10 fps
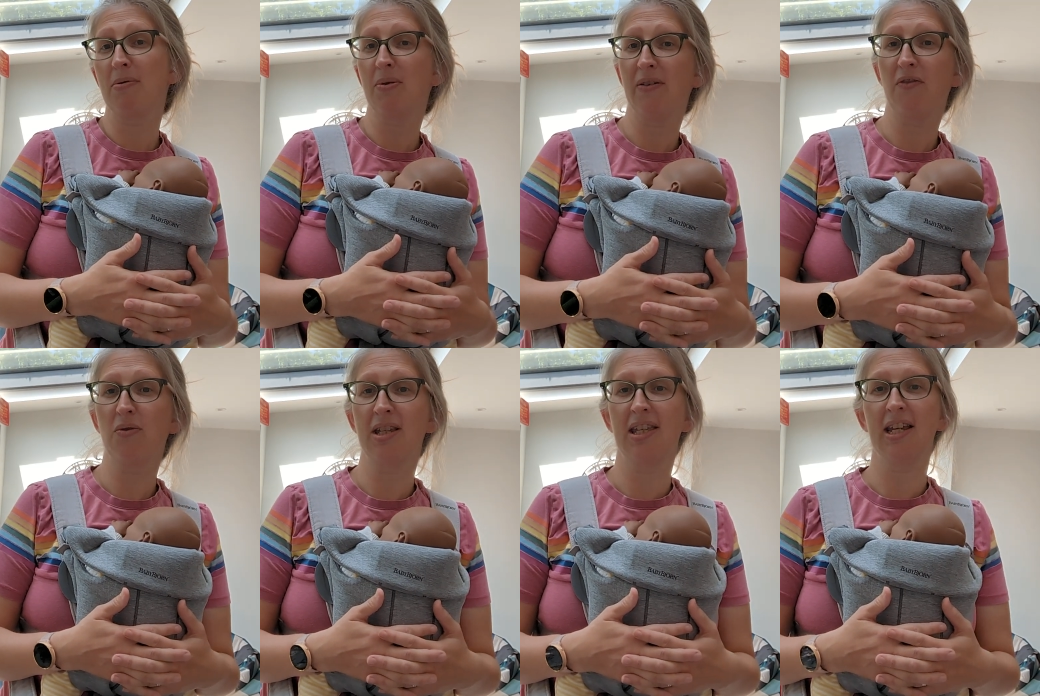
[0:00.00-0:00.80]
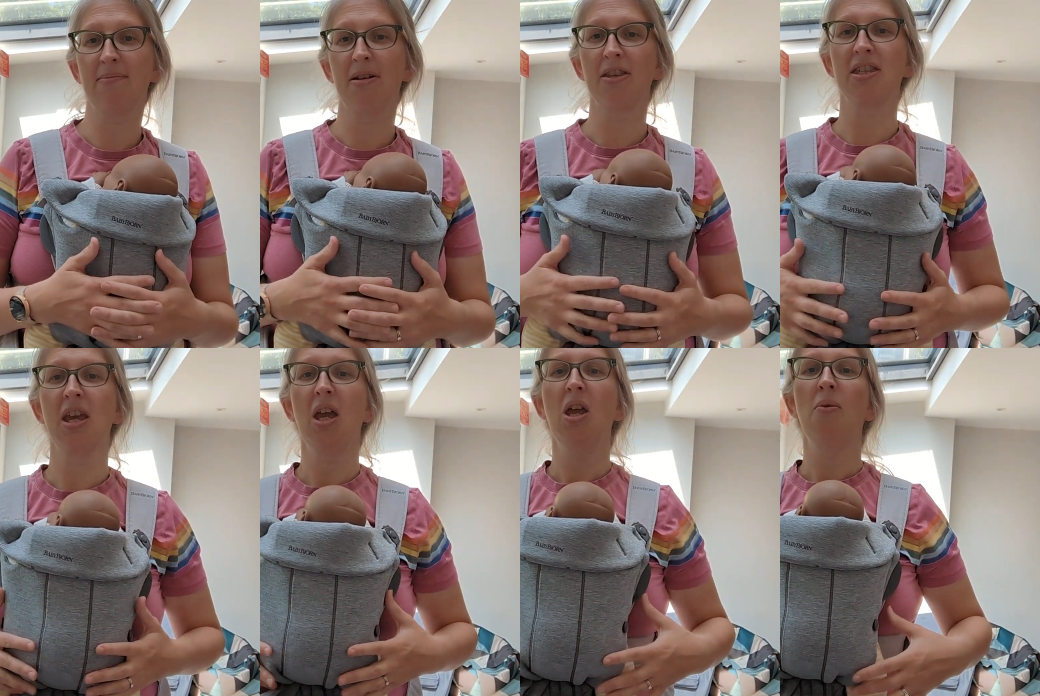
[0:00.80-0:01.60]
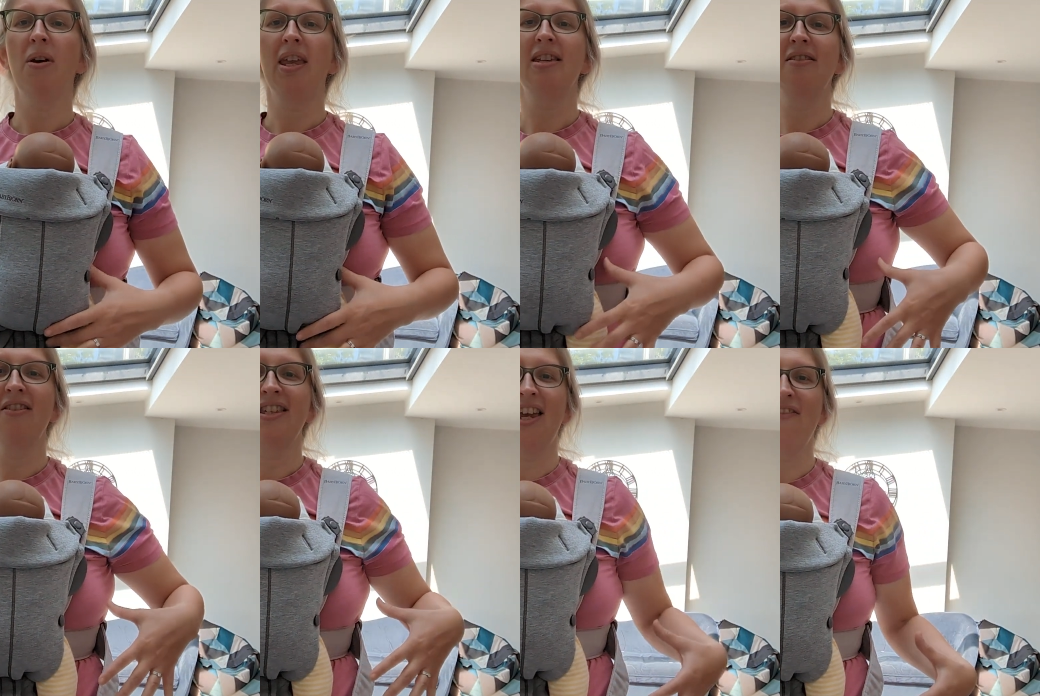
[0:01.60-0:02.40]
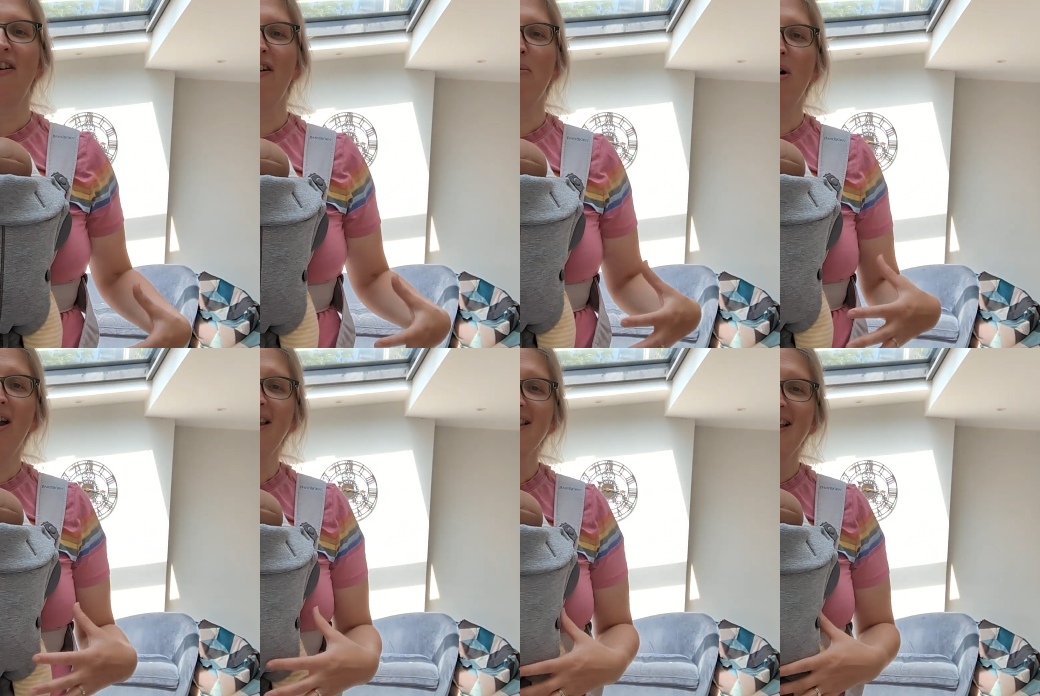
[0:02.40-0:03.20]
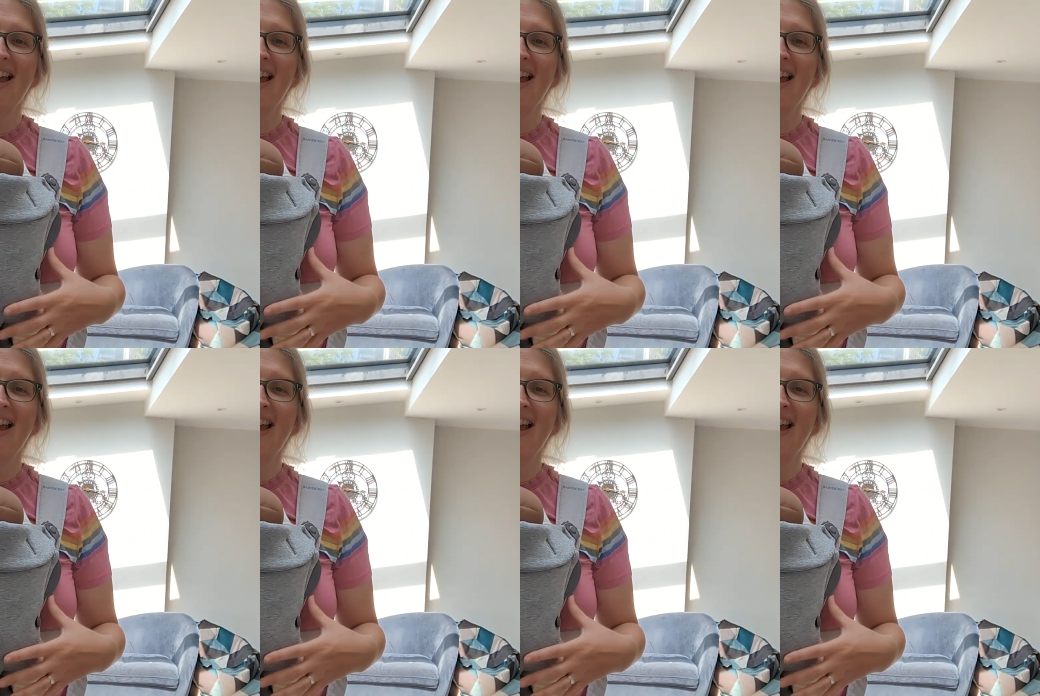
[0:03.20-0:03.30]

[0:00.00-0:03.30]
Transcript: between 4 to 6 months, where they start to get very wide.